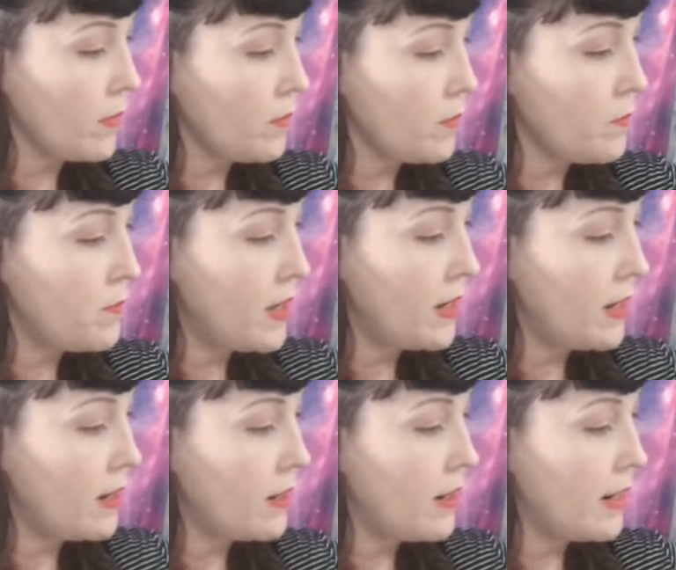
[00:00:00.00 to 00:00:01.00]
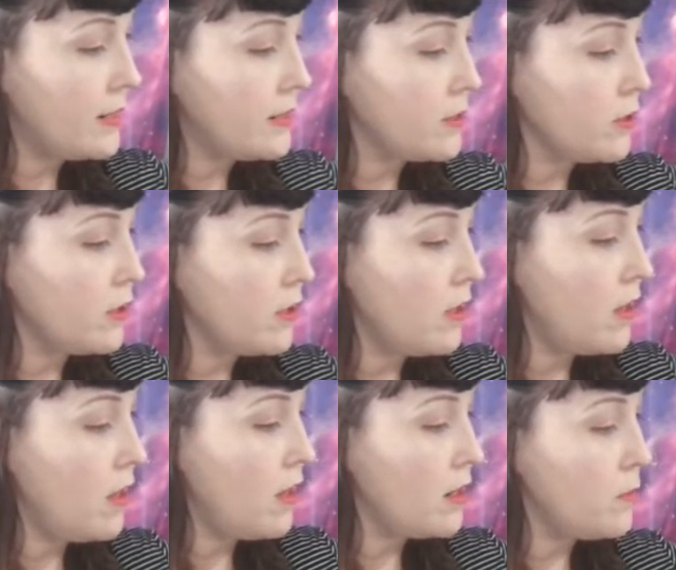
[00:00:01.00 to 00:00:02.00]
Making nice
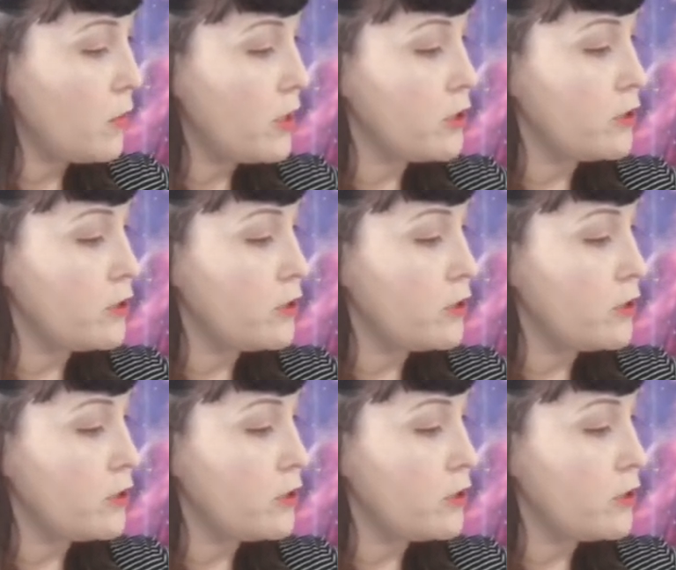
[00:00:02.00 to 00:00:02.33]
long brush